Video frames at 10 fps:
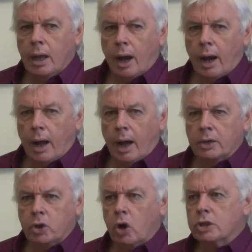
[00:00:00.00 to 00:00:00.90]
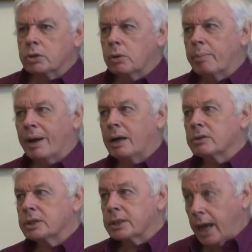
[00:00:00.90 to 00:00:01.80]
I got to
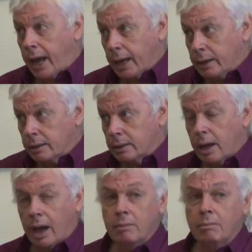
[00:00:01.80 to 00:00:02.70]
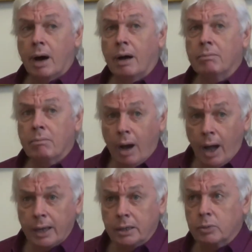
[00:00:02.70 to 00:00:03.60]
about 10, and my
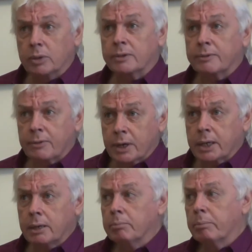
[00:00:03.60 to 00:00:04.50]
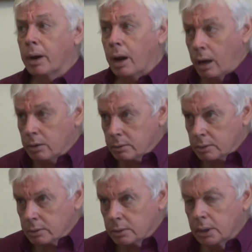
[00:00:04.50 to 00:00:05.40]
mind was freaking
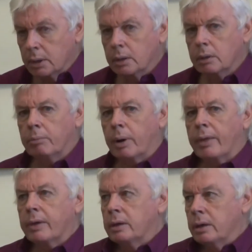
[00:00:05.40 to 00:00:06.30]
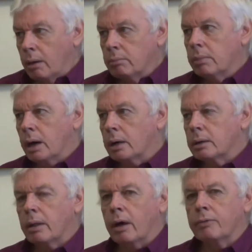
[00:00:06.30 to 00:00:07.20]
blown by the number
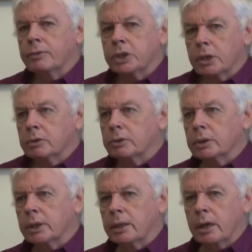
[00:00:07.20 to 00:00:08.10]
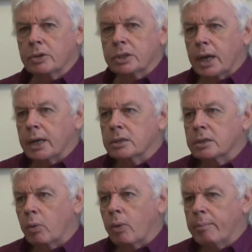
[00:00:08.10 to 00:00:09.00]
of children in those states
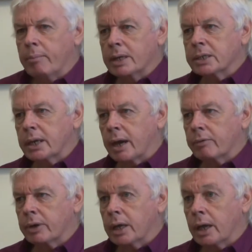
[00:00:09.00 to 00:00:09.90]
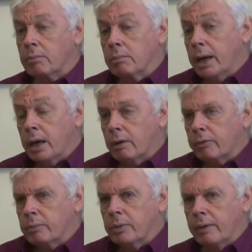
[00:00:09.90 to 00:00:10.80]
that went missing every year. Many
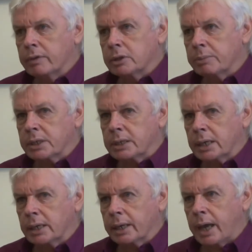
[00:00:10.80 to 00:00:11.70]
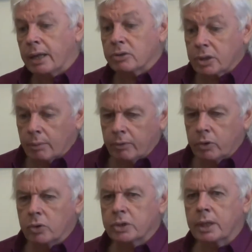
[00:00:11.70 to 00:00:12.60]
of them never to be seen again. Some, of
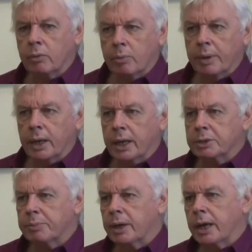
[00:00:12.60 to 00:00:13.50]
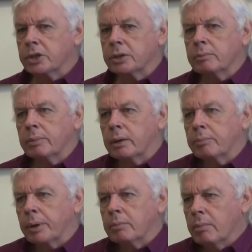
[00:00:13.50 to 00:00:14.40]
course, there will be an explanation,
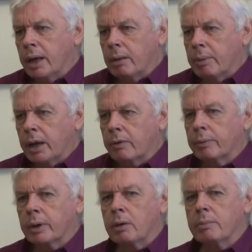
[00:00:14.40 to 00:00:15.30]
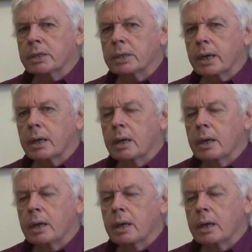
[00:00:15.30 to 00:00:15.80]
but many of them go missing.